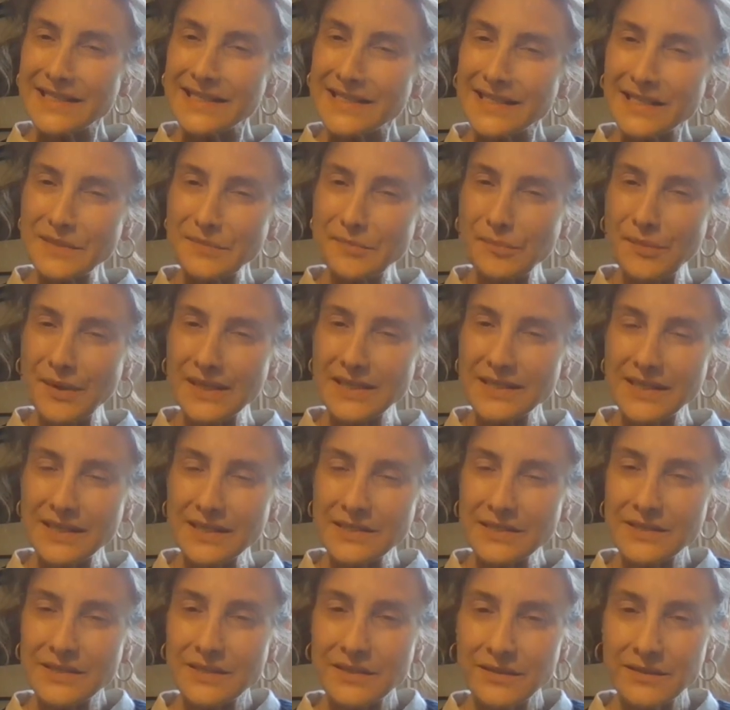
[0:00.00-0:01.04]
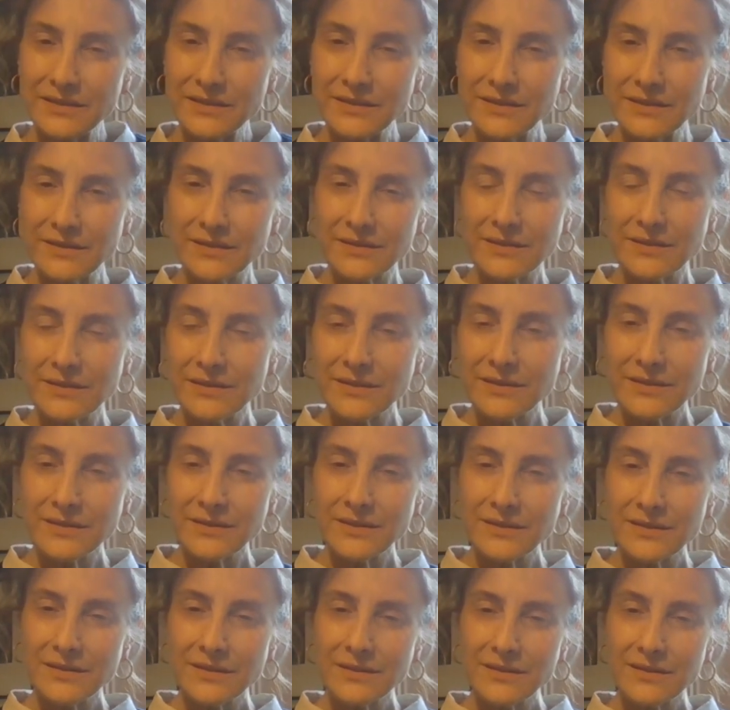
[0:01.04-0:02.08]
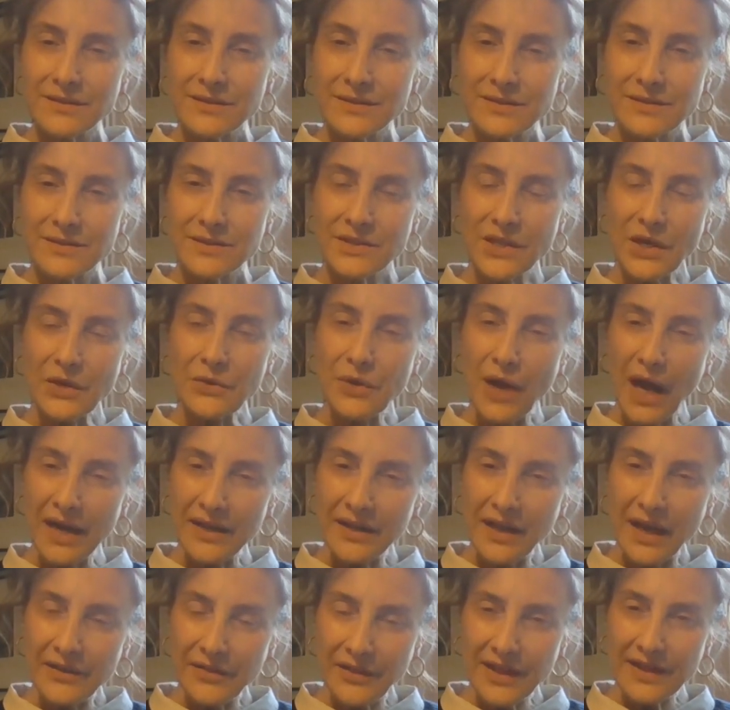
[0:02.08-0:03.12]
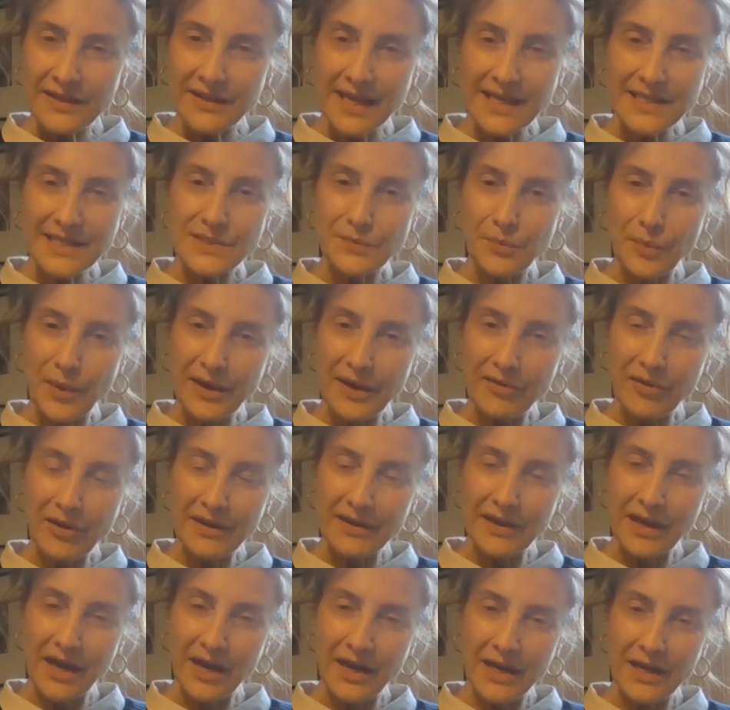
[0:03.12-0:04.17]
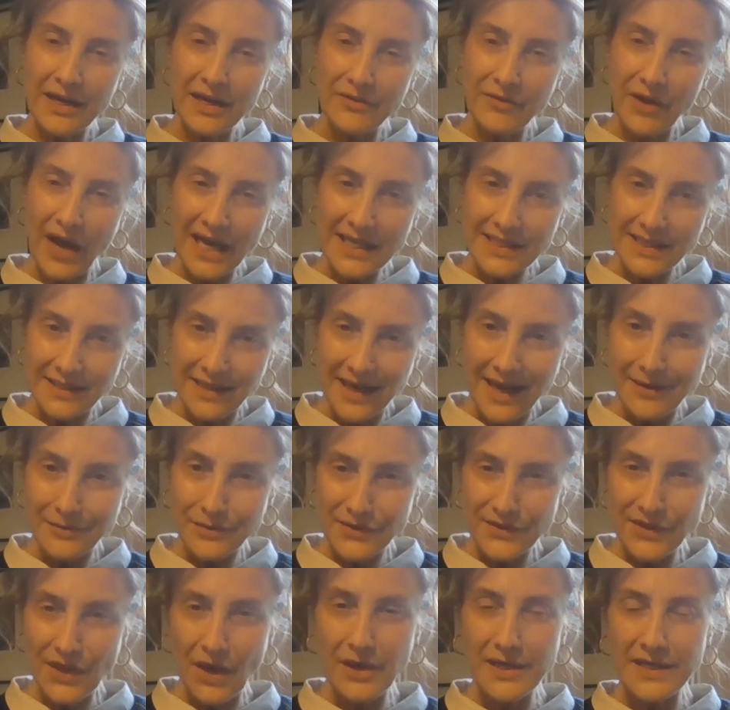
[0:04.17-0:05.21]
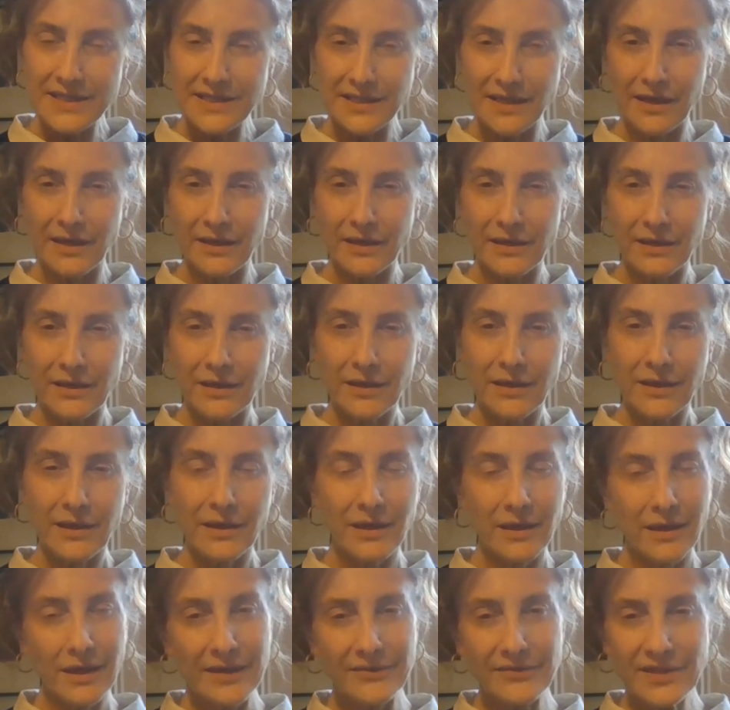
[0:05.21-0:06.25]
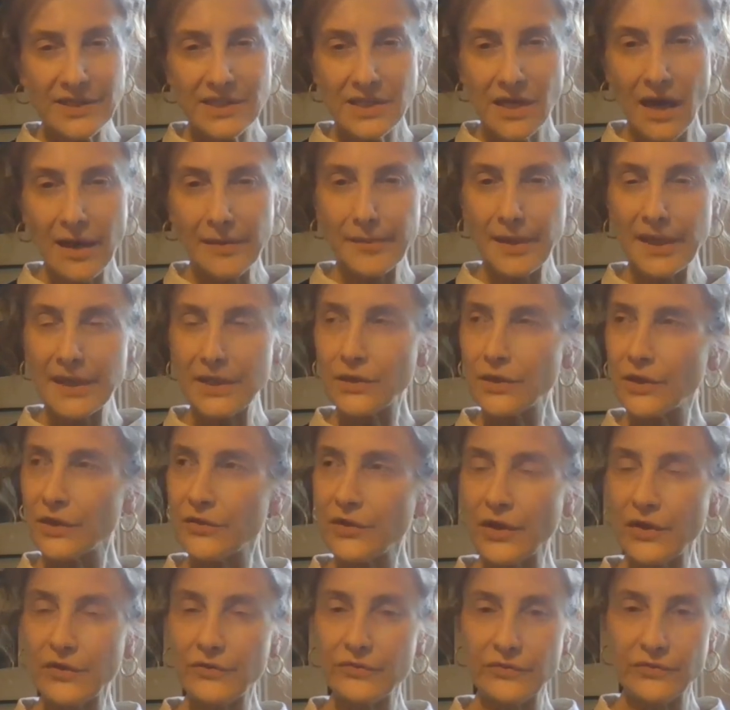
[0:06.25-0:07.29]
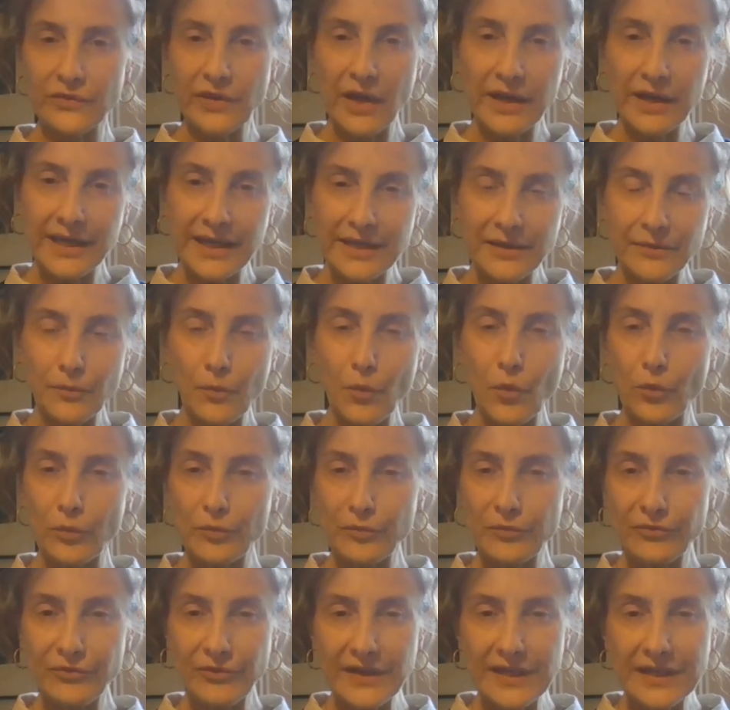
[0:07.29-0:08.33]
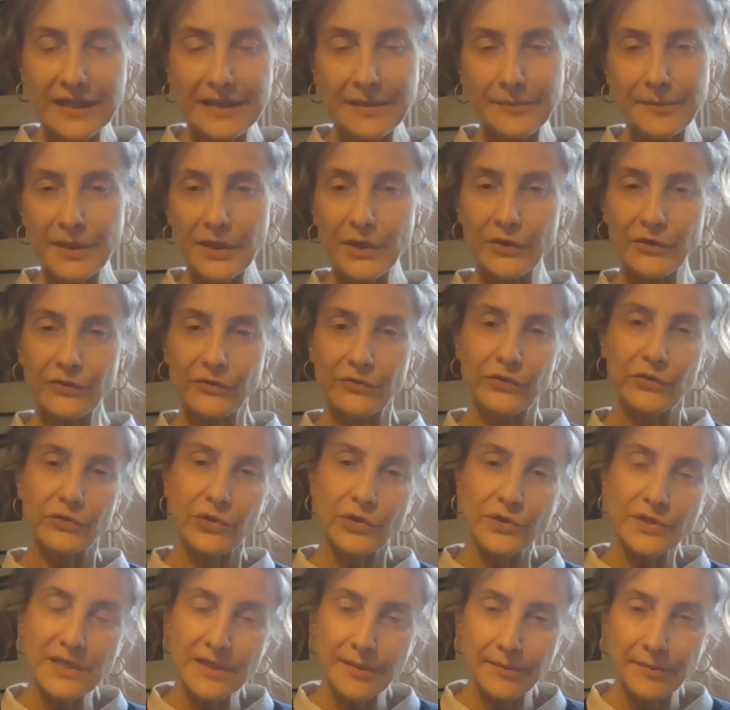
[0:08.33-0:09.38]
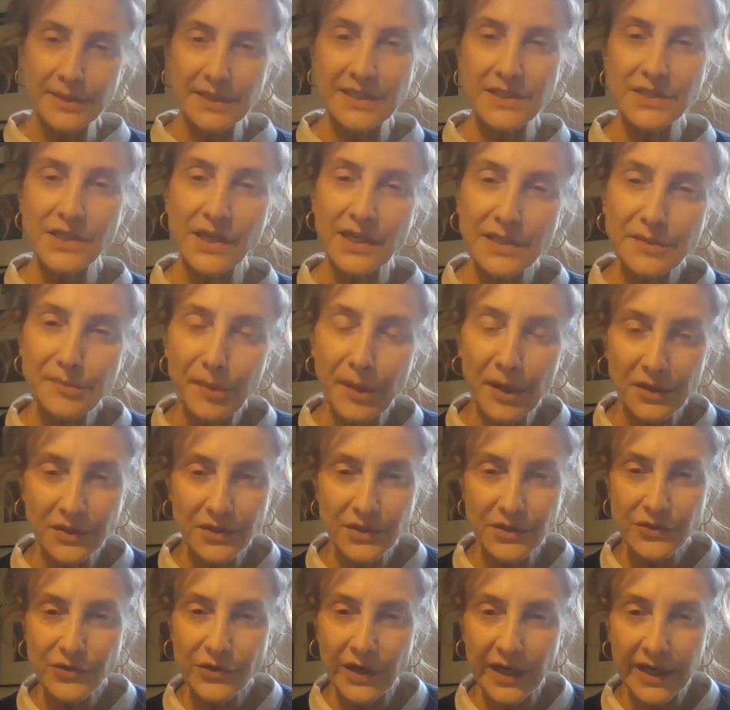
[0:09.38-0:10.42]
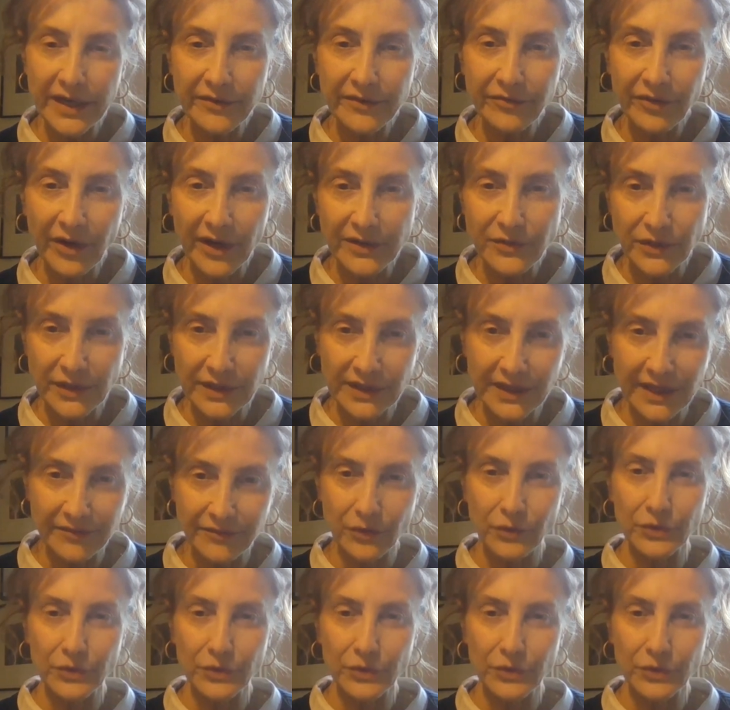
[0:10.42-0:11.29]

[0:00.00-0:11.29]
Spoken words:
and it doesn't make sense. So I think that's where I, as an outsider, every time I look at those and I get a warm feeling because, you know, somebody's going to plant a tree if I drink their